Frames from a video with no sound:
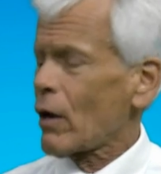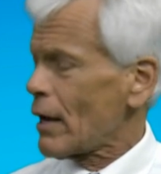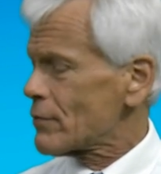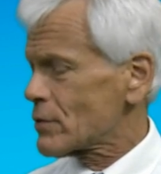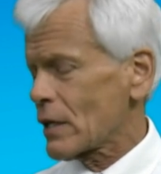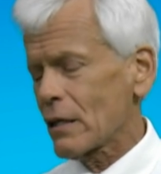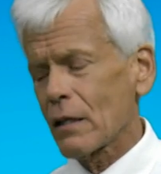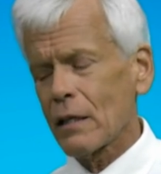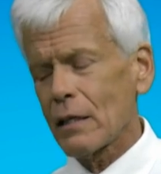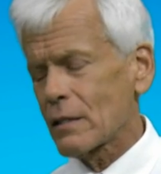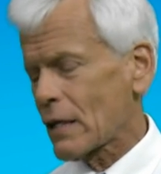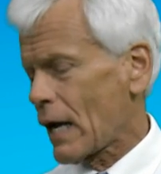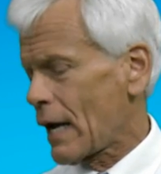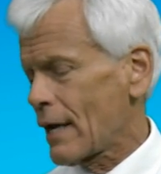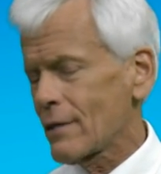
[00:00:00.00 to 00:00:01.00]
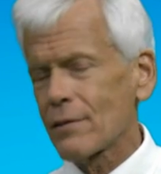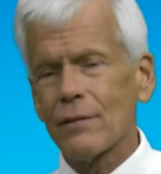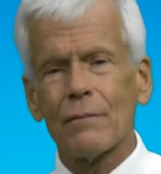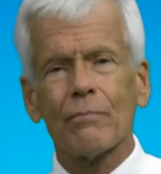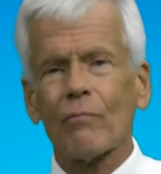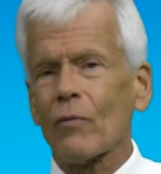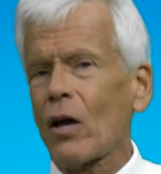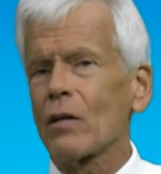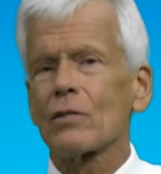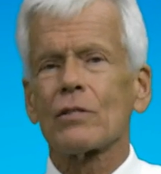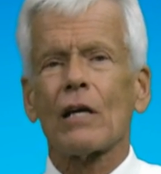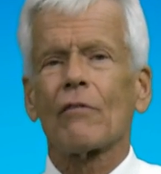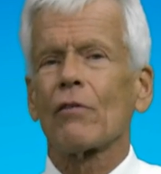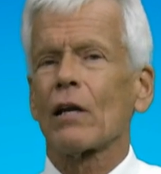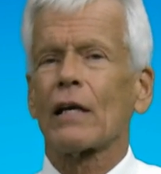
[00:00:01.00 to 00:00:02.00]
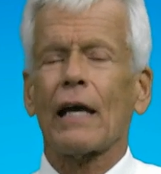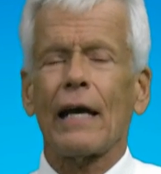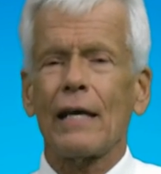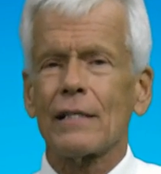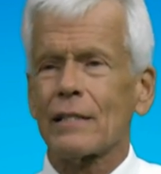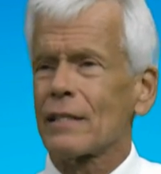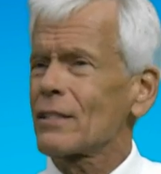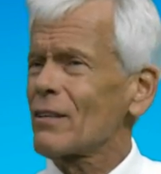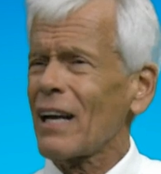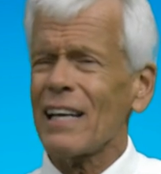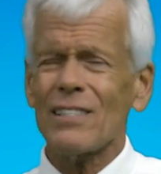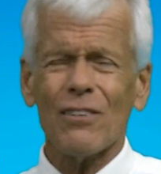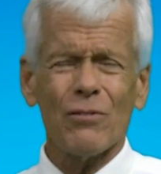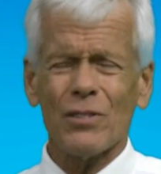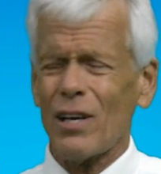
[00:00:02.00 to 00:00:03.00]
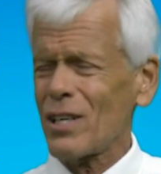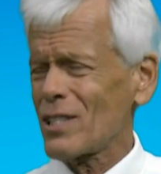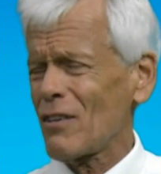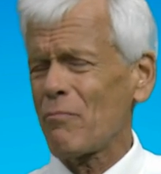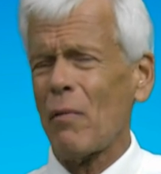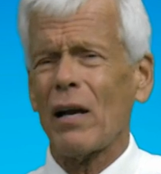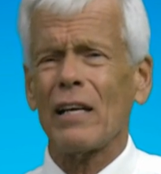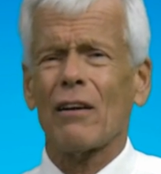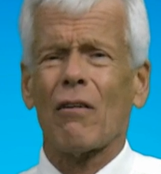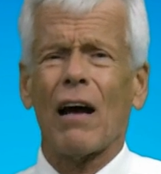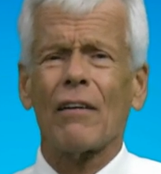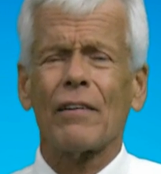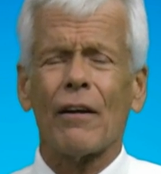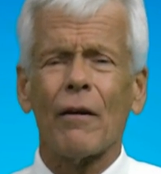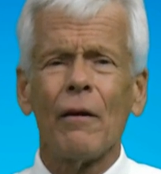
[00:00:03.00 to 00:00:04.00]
I've said to these guys on several occasions, you guys don't charge enough money around here.